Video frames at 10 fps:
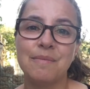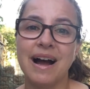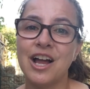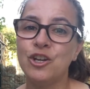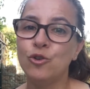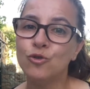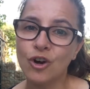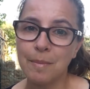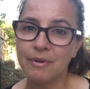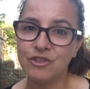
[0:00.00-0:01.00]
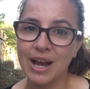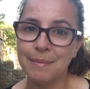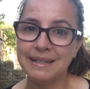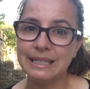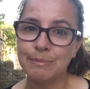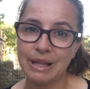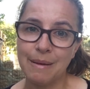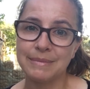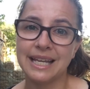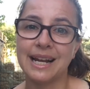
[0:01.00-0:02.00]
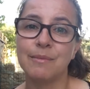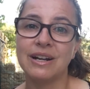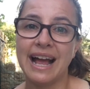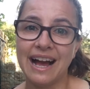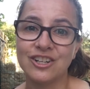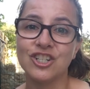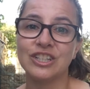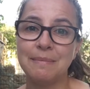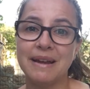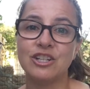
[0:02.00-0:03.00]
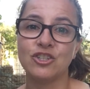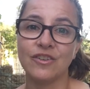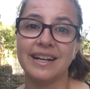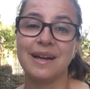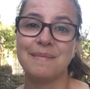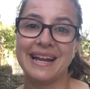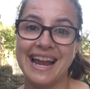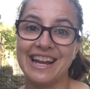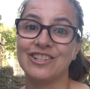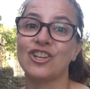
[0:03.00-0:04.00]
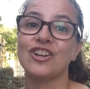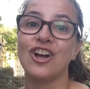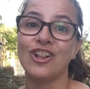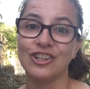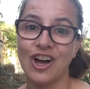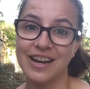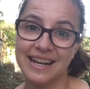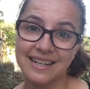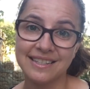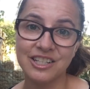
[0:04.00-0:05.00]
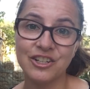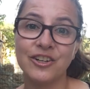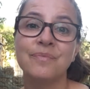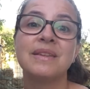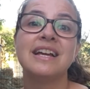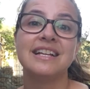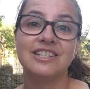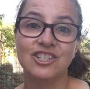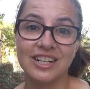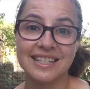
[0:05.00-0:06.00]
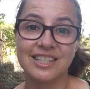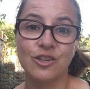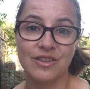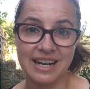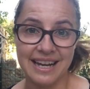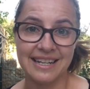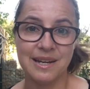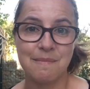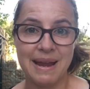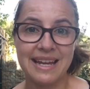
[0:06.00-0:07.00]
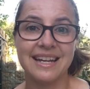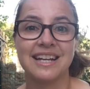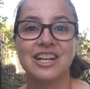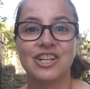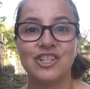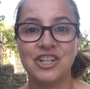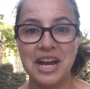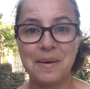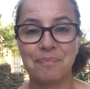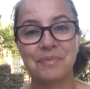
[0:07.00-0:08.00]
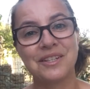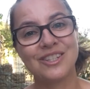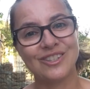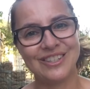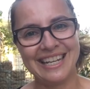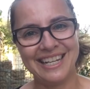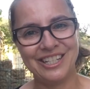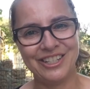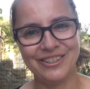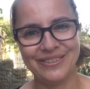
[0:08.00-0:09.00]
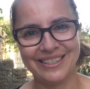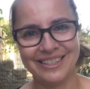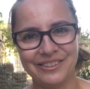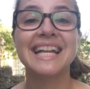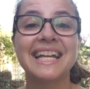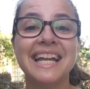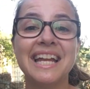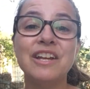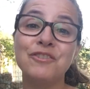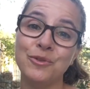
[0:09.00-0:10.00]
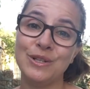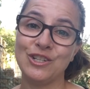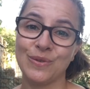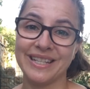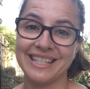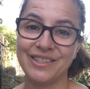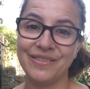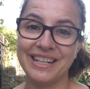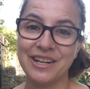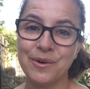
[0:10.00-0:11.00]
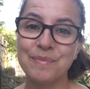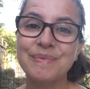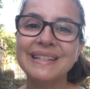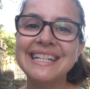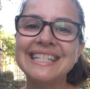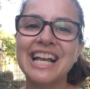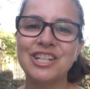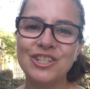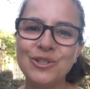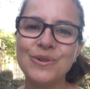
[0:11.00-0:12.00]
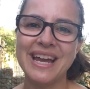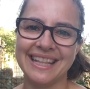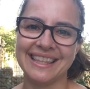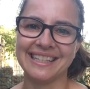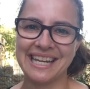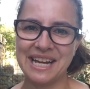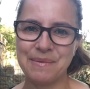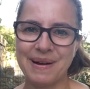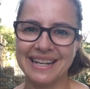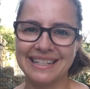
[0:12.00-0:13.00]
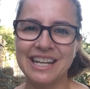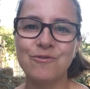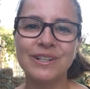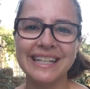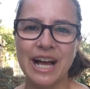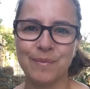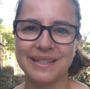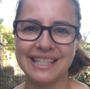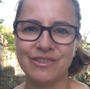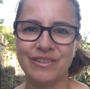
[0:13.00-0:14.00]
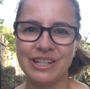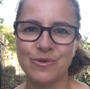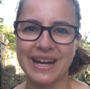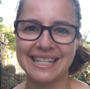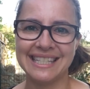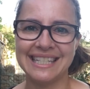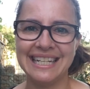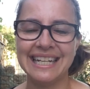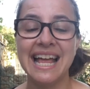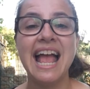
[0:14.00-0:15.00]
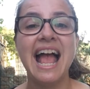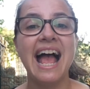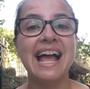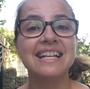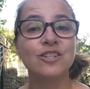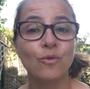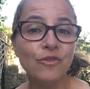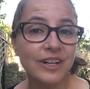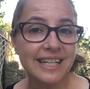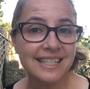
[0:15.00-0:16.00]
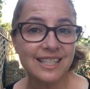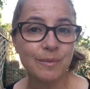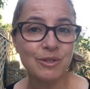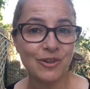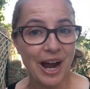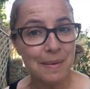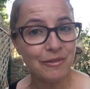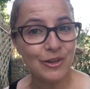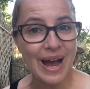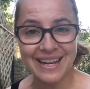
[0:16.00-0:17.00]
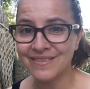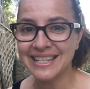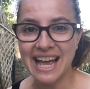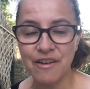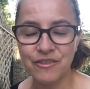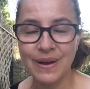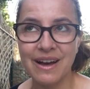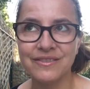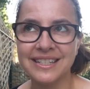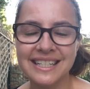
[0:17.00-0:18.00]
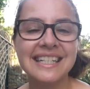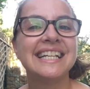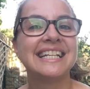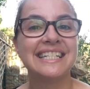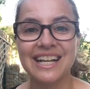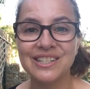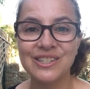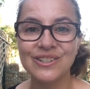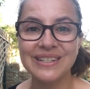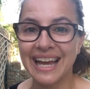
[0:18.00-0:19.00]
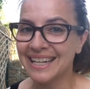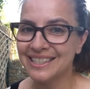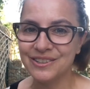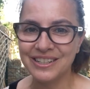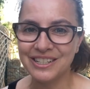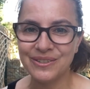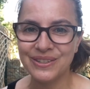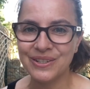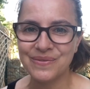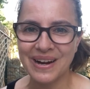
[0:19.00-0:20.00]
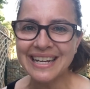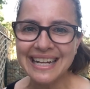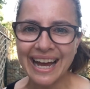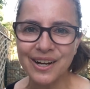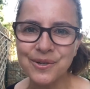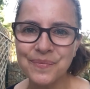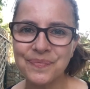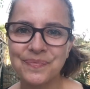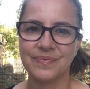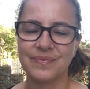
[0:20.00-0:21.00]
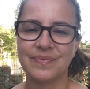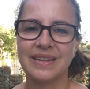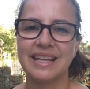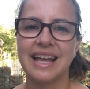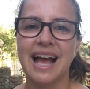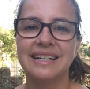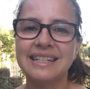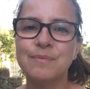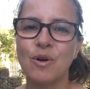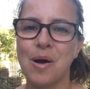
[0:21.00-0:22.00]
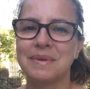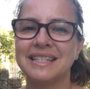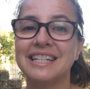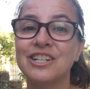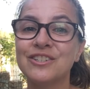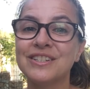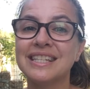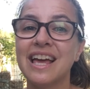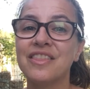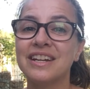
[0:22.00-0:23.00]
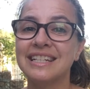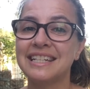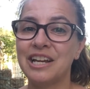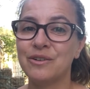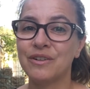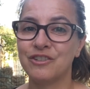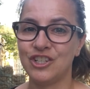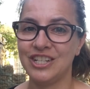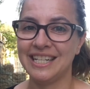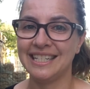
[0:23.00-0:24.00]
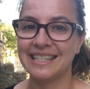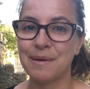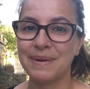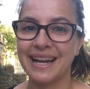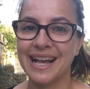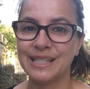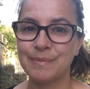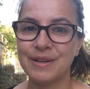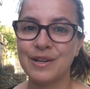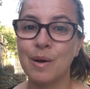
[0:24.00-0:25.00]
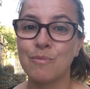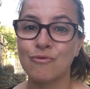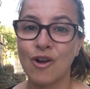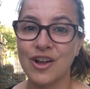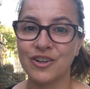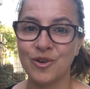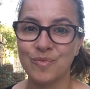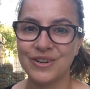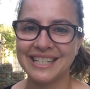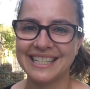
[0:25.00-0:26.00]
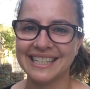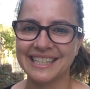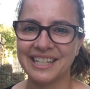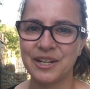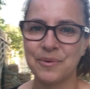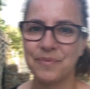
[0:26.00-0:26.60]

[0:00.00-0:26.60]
a new crop of Japanese plums, and I'm going to actually make sure I get my hands on a lot next year just so that I can make jam. So stay tuned. If you enjoyed this video, please do hit the like button. It really helps this video get seen. And don't forget to subscribe if you haven't done so yet. You can do so right now. And as promised, here's the container of cheese that my husband brought home recently.